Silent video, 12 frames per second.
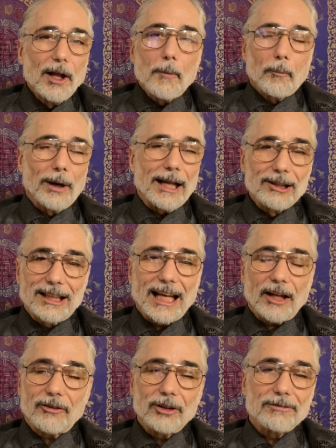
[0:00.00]
when I look at
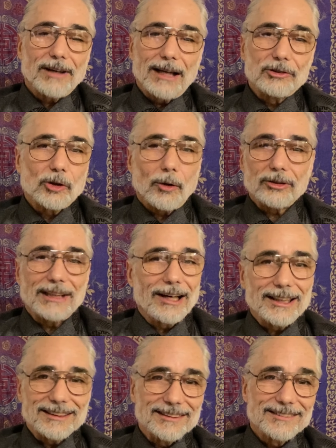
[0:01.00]
it through the 5 souls now,
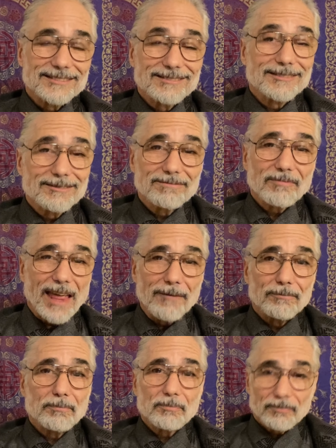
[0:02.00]

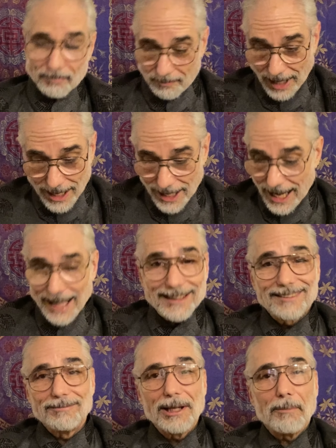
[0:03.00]
I
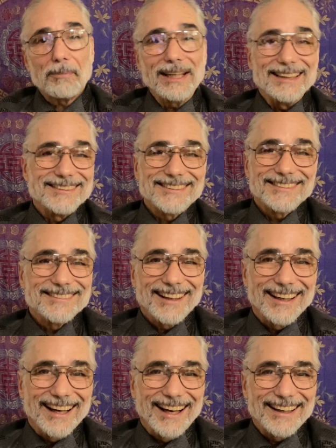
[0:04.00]
can be at peace.
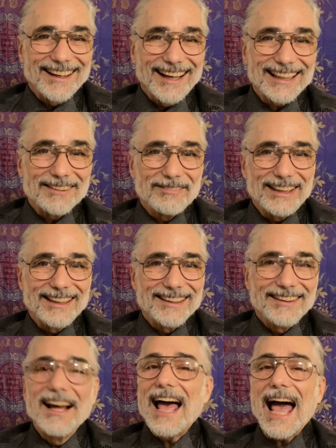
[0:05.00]
I can be a
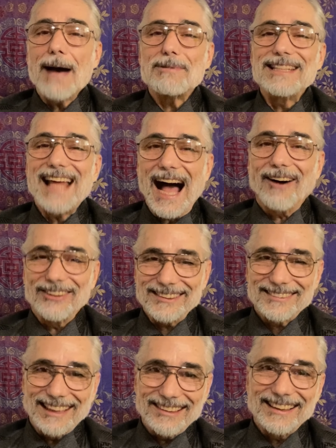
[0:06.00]
happy
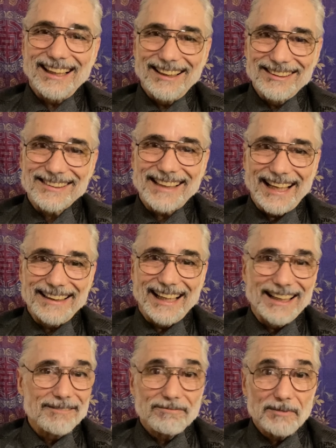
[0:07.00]
Taoist now that I understand that.
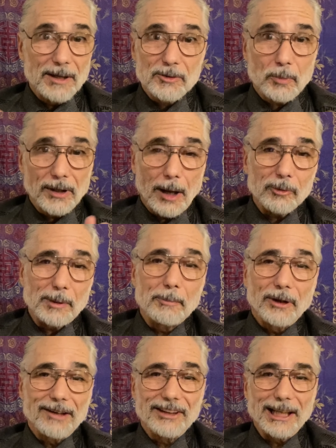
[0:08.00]
It helps me
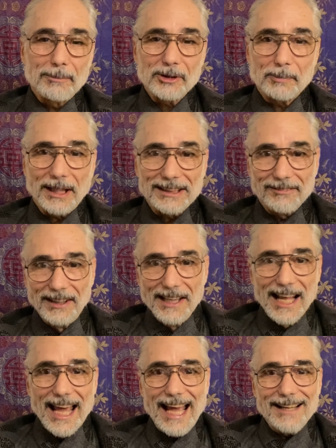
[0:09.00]
put everything in
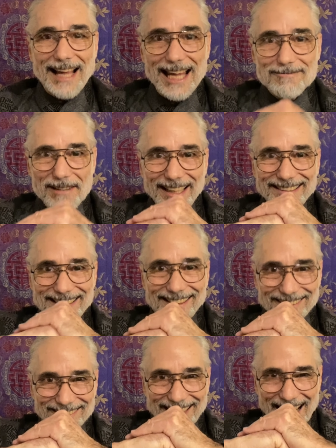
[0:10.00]
perspective. Hey, 8 minutes
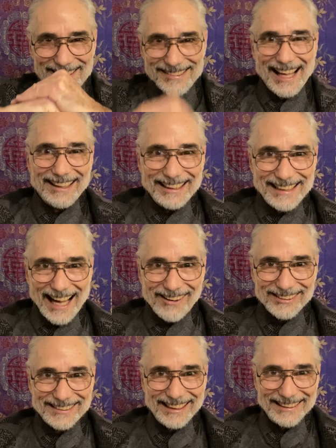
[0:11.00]
here. Daily
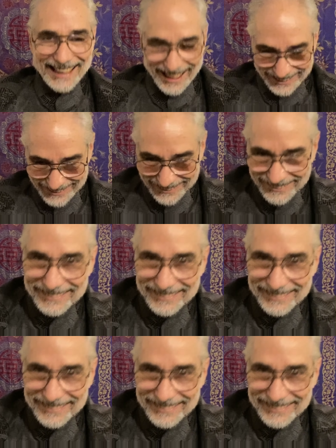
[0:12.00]
Taoist getting out of here.